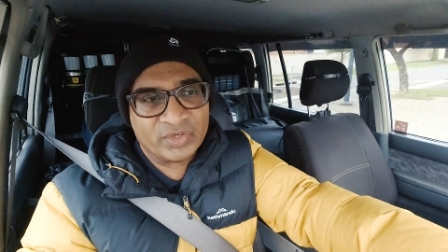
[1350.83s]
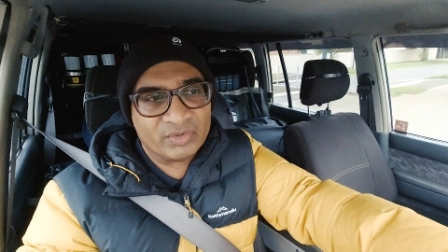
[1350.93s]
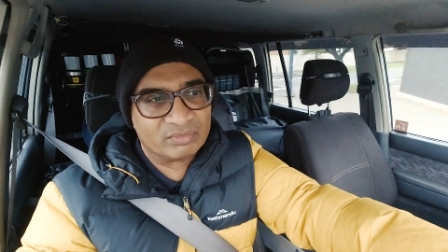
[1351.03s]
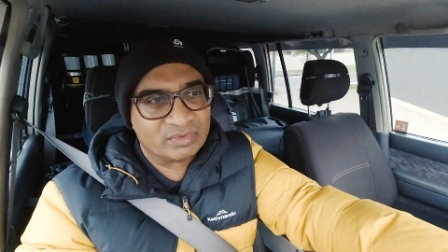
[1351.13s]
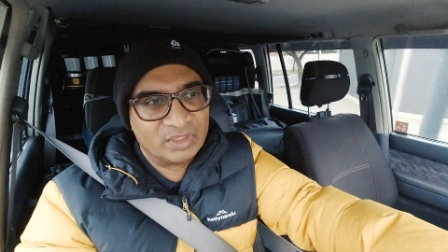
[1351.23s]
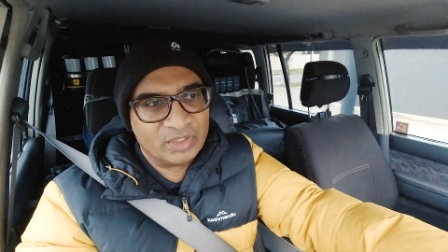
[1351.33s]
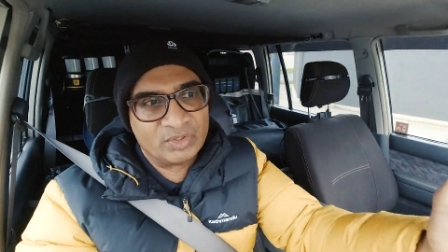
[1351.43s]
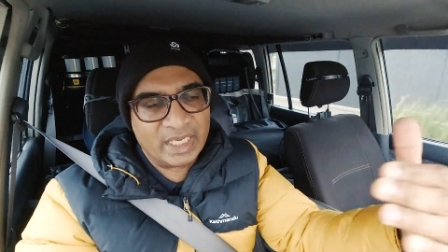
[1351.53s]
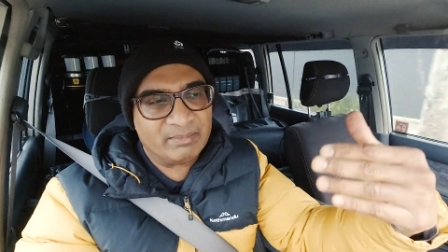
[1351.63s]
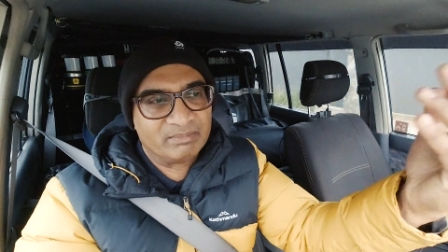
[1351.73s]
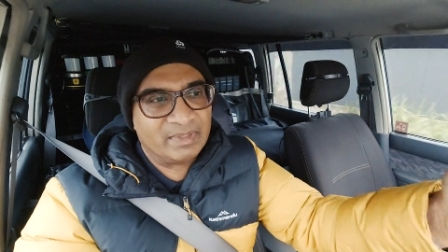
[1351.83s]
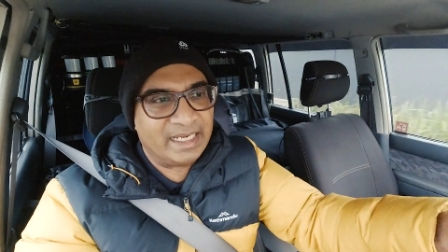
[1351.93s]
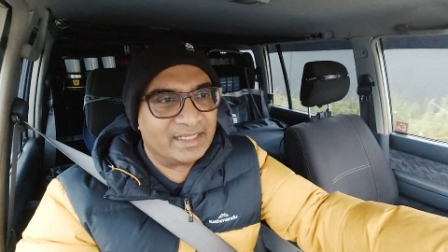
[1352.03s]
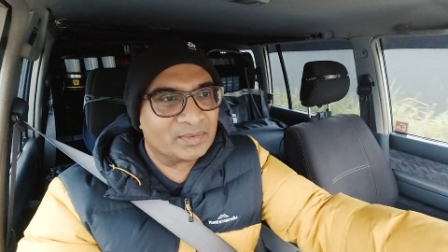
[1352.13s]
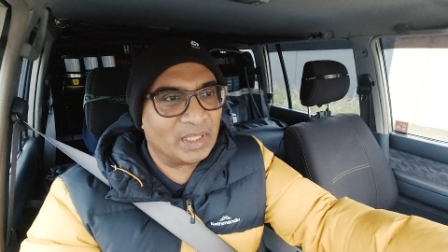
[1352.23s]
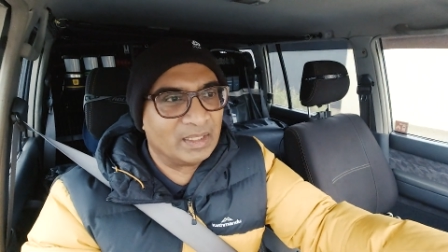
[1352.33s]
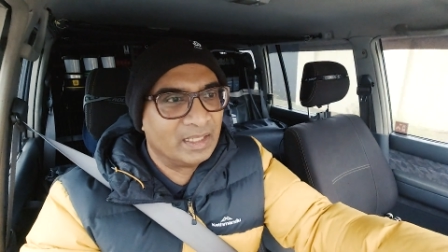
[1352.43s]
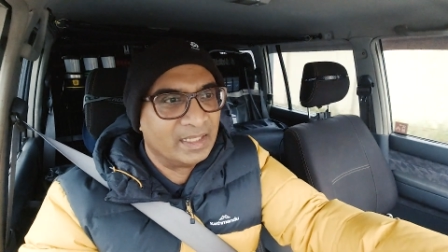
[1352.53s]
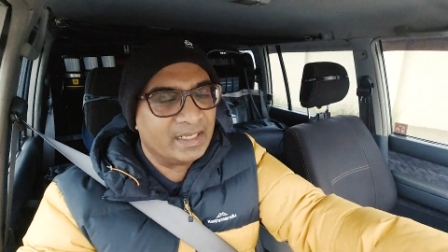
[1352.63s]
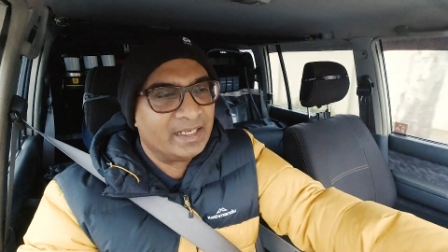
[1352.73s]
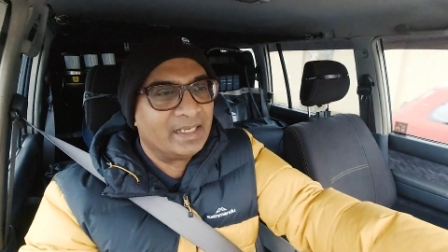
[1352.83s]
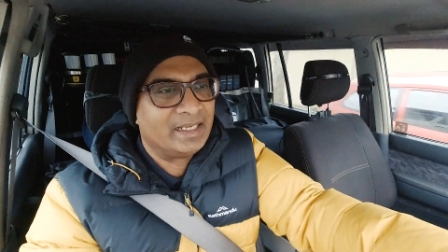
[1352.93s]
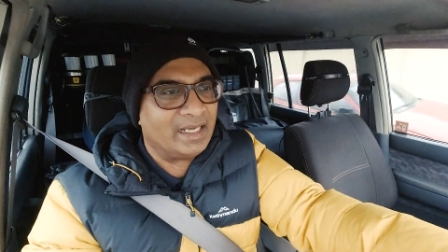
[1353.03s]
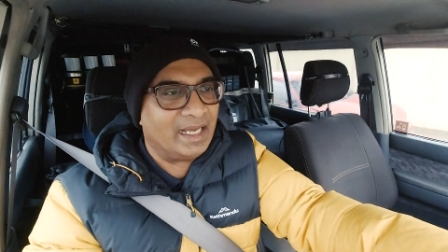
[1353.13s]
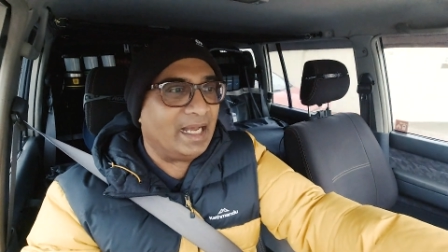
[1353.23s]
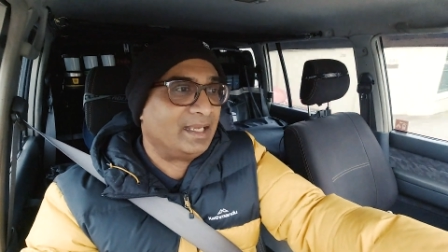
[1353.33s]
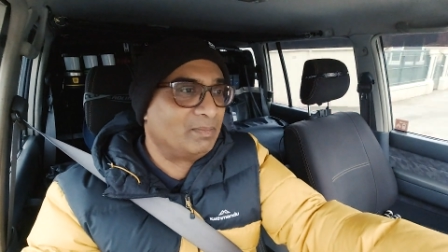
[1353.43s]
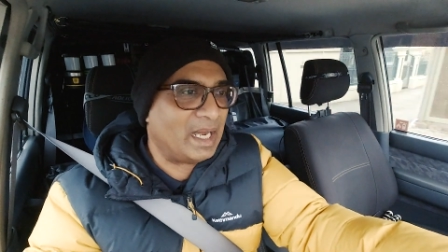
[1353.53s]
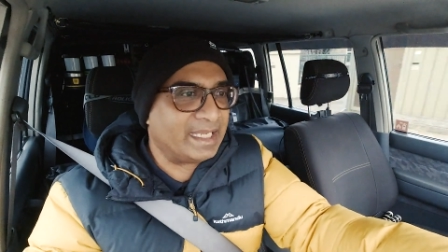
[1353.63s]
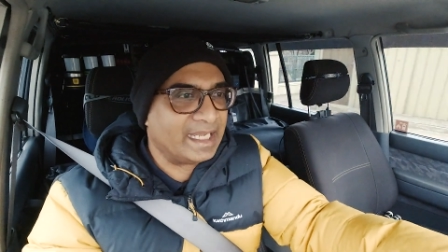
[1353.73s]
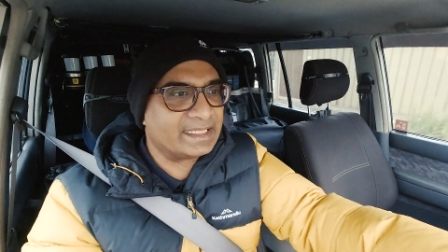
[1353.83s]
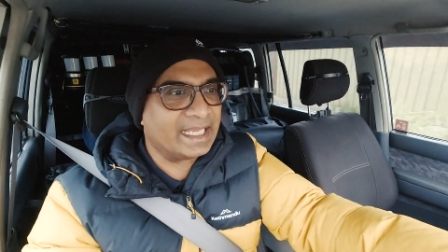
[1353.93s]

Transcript: So you get that as well. In my case,